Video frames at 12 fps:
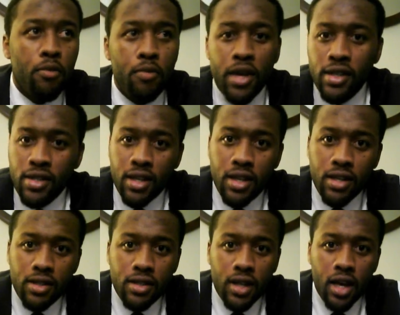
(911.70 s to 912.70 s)

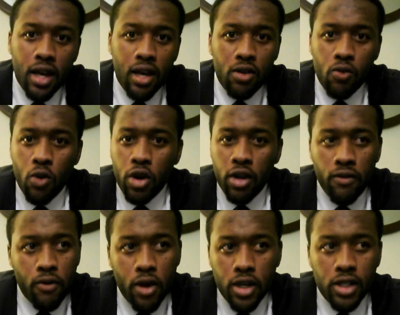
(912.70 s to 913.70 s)
business and working
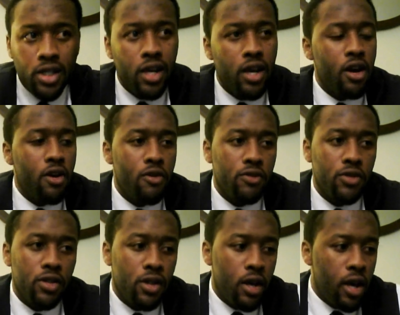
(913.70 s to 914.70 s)
for
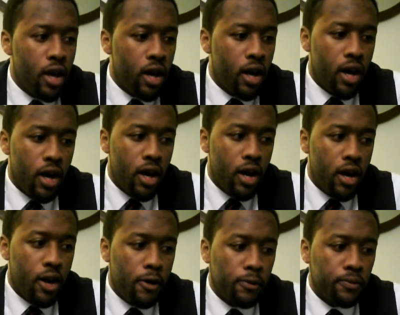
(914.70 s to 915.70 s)
ourselves.
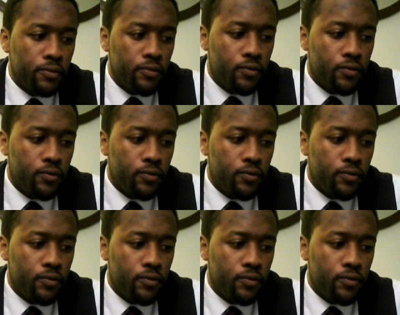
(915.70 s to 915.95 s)
One